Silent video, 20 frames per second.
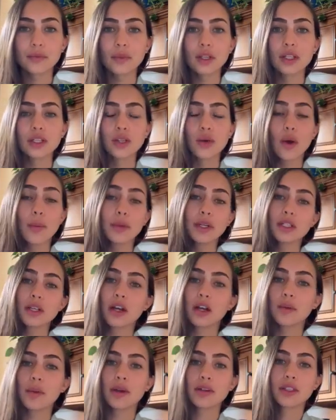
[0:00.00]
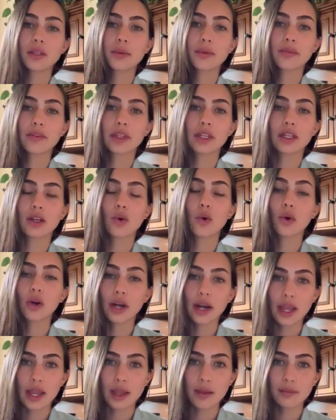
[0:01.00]
So I'm going to talk about some of the core
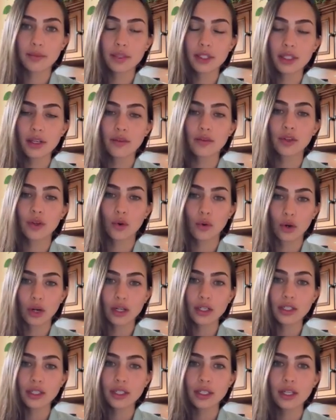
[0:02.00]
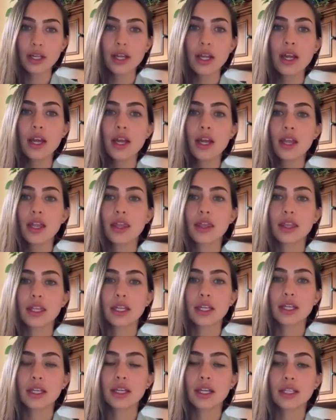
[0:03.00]
aims of the course,
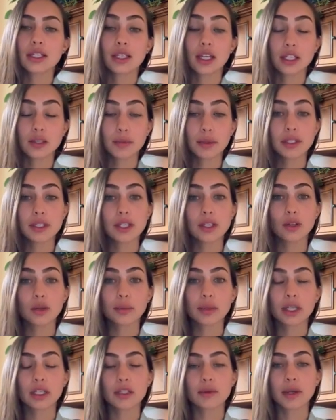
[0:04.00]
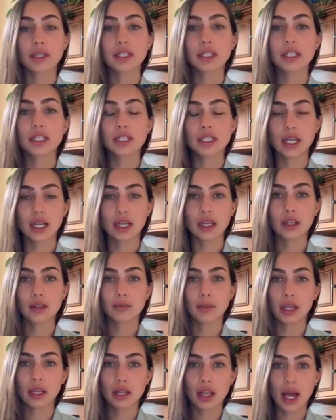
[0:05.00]
the assessments that you'll be expected to take in
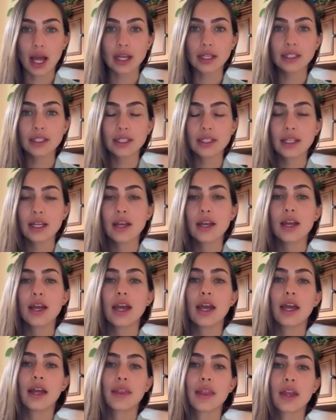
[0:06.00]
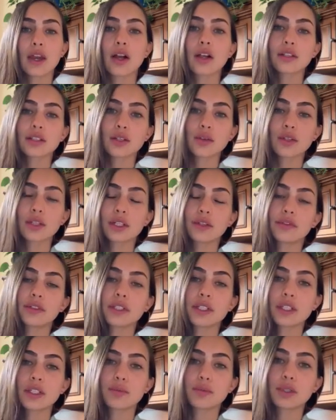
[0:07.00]
my class, and then also the
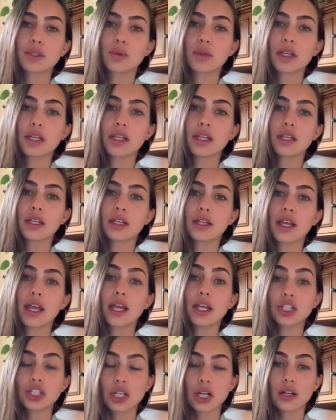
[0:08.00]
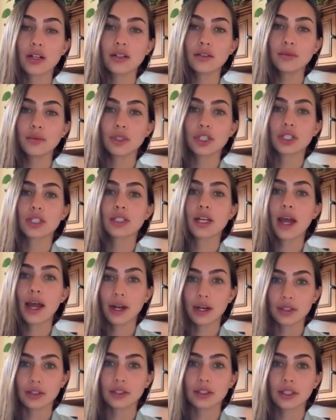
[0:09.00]
differences between HL, which is
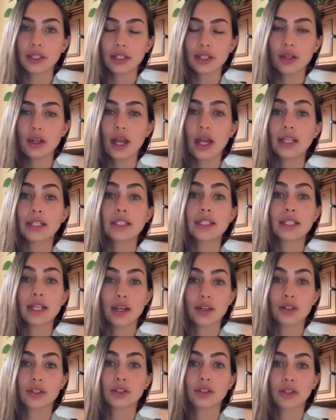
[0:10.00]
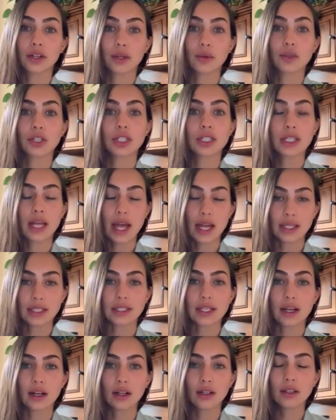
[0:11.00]
higher learning, and standard learning, which is
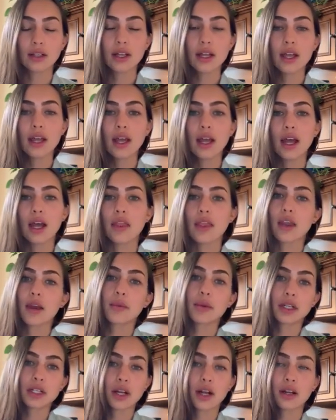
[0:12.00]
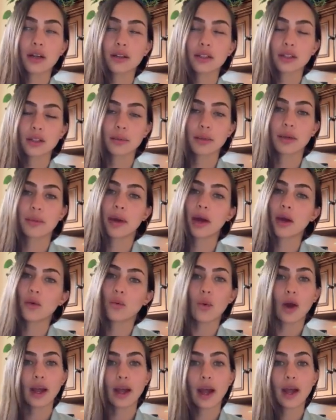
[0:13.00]
SL. And then I'm going to talk a little bit about
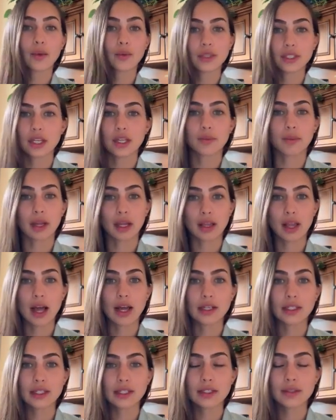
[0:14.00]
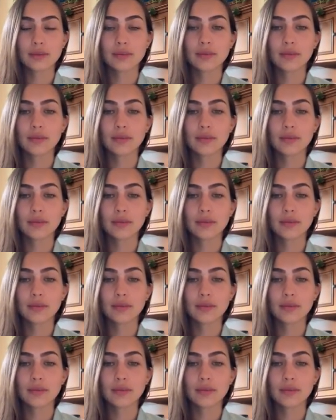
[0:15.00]
why I would take my class.